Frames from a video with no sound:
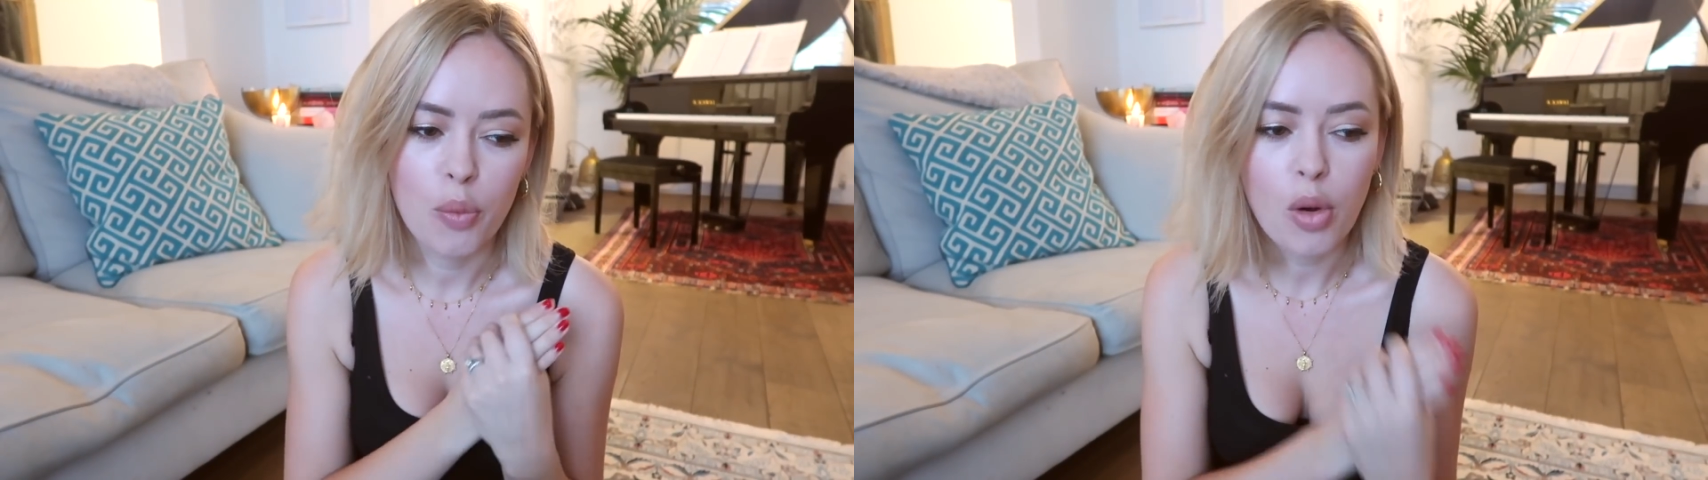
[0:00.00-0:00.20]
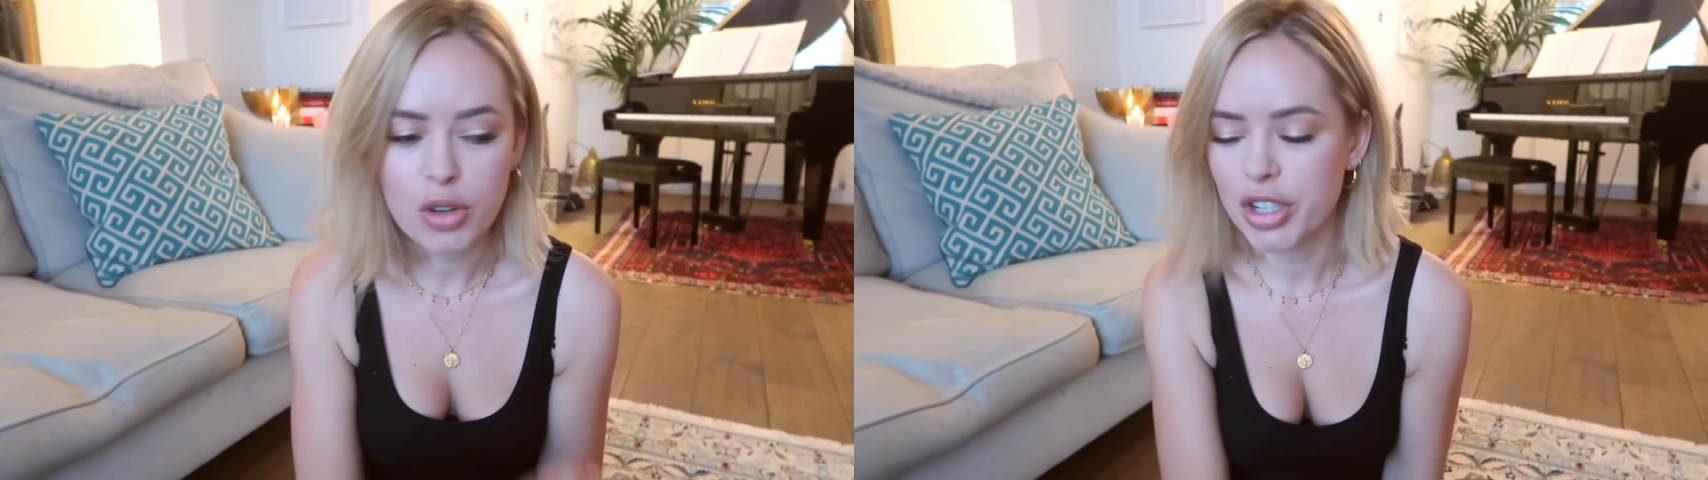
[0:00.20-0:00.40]

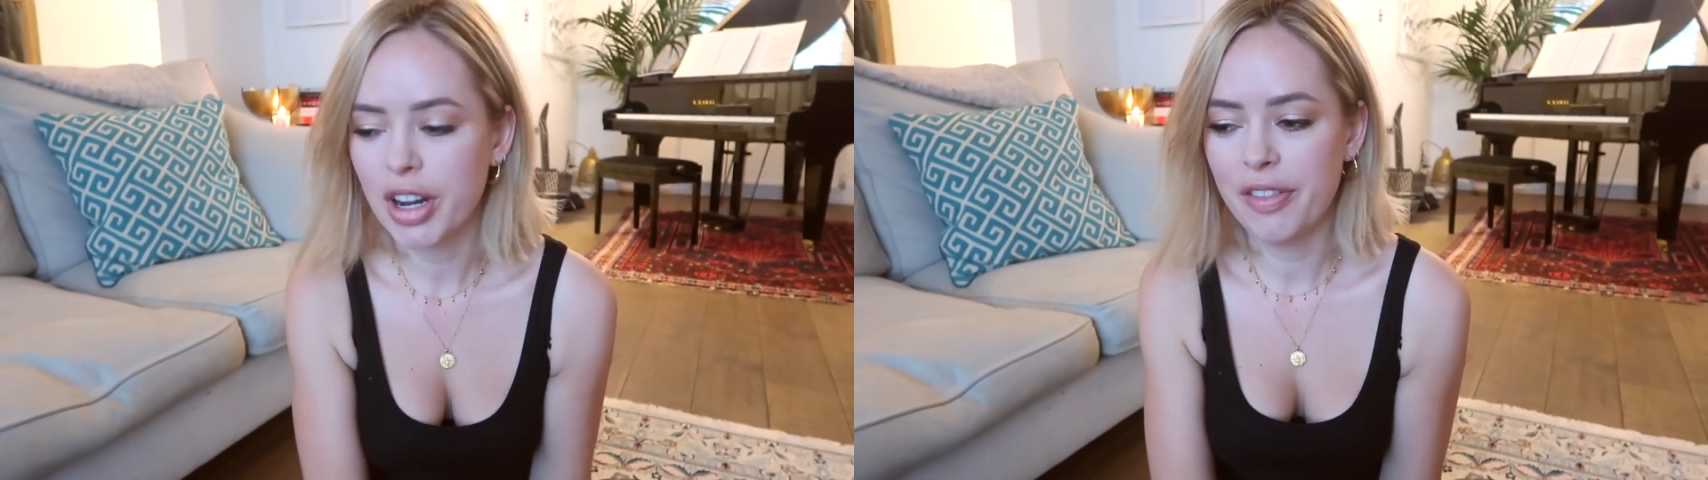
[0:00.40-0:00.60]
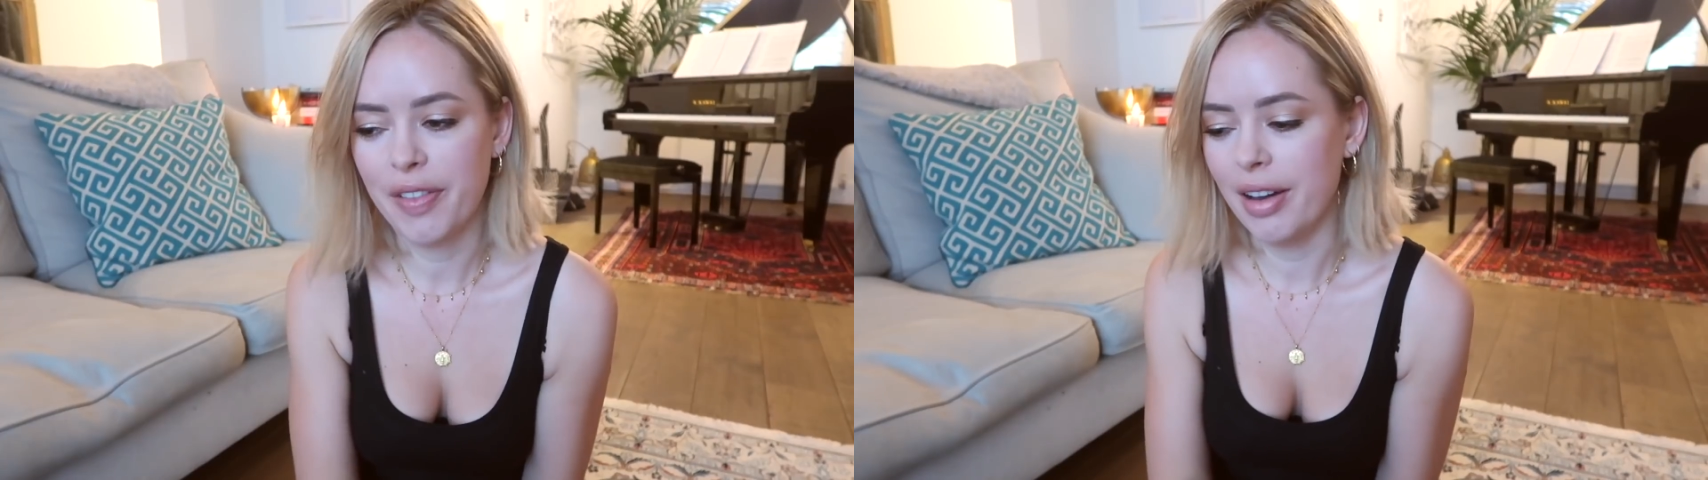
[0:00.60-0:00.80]
what should
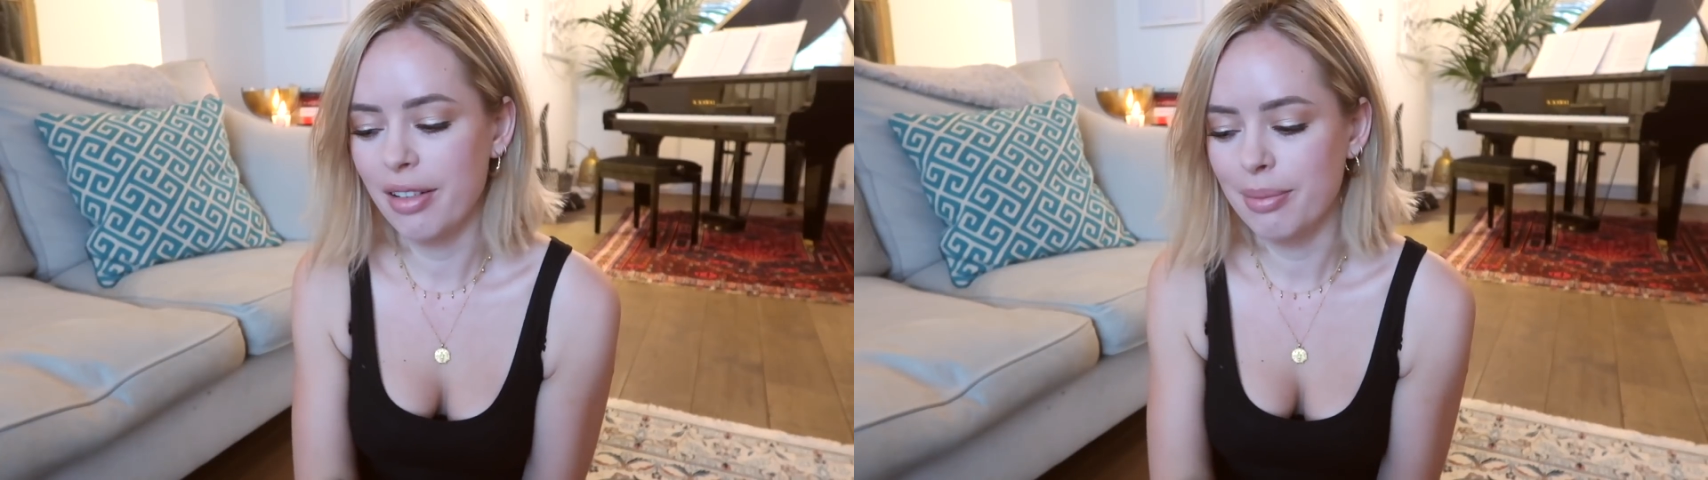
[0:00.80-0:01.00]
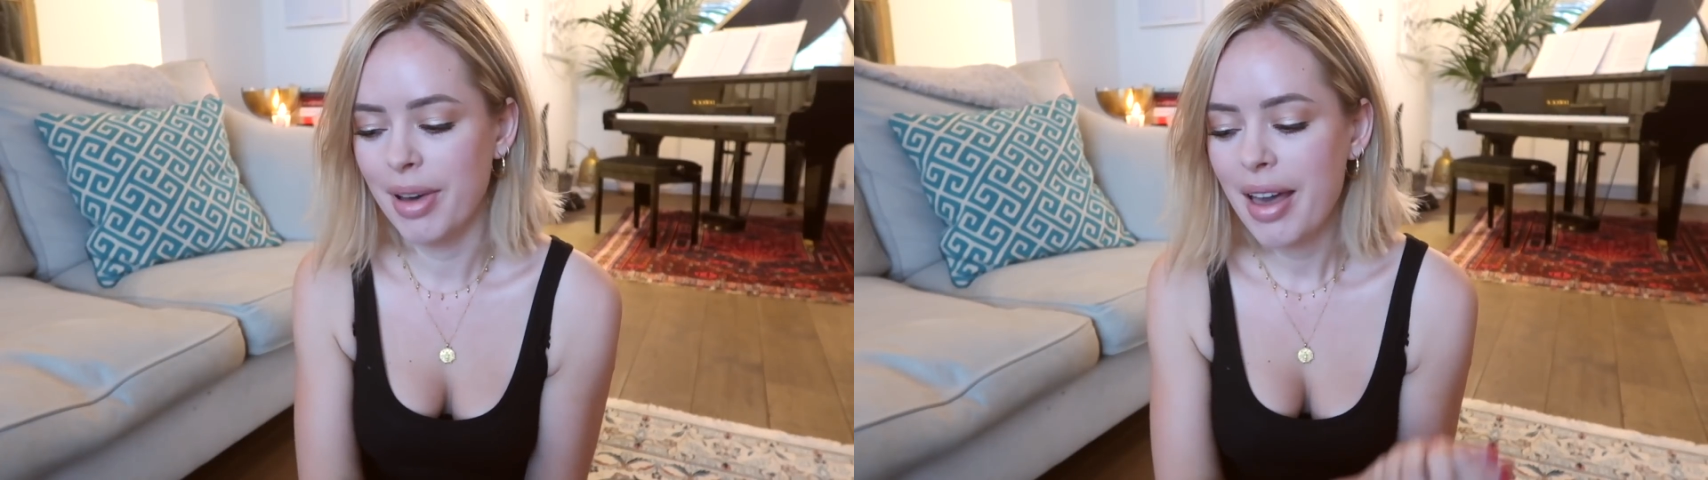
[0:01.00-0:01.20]
I
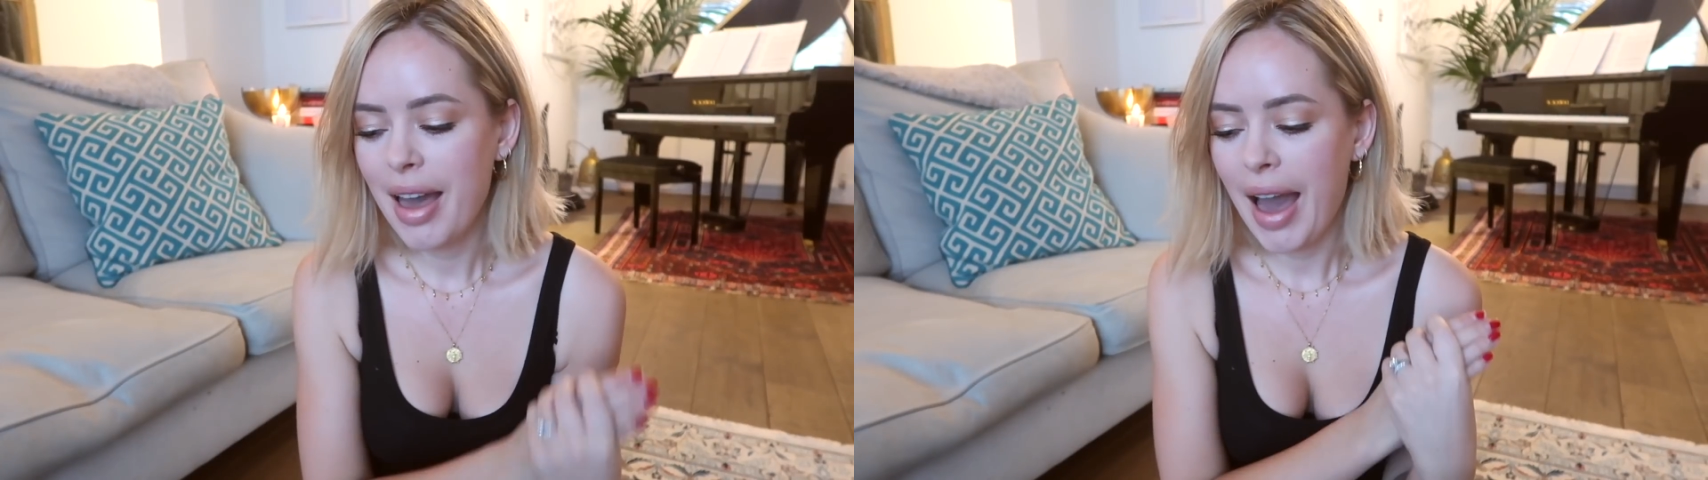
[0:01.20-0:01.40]
film?